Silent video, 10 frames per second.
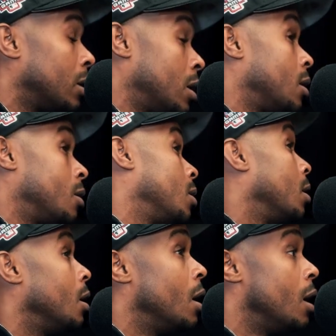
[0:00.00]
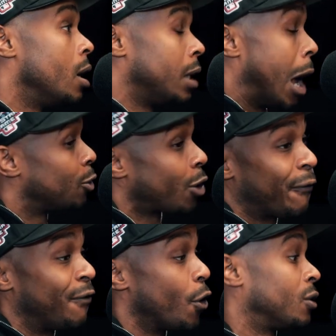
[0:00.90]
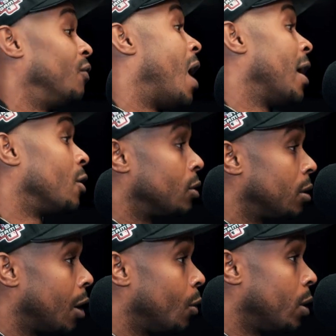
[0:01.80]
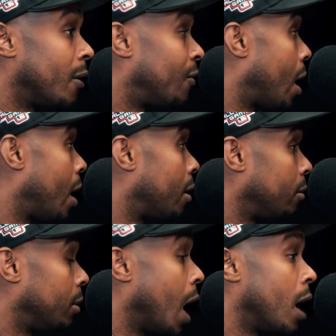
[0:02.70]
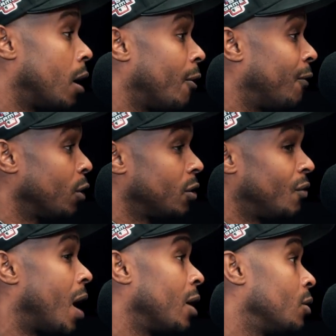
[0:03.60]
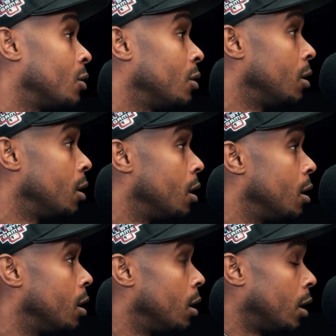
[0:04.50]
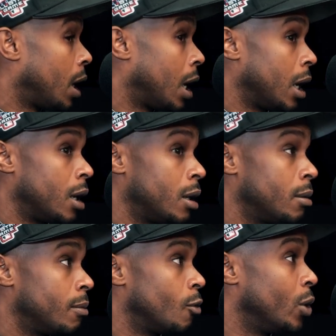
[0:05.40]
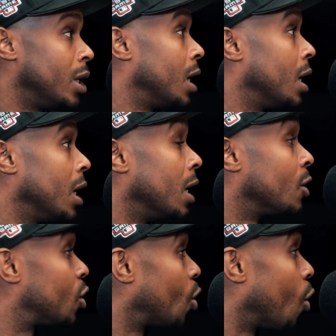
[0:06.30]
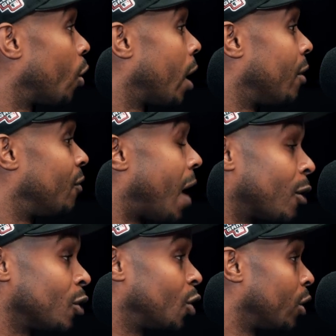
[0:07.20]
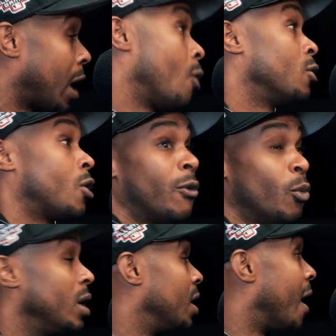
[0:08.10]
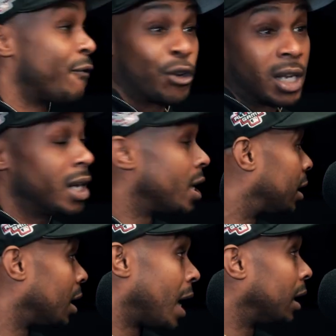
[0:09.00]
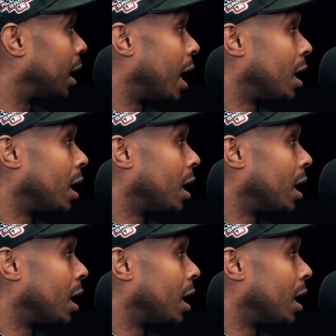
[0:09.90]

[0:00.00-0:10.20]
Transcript: And that was our first vinyl that we ever had. got our first vinyl and we did an in store at a vinyl store. And that was our we never did nothing like wow. that.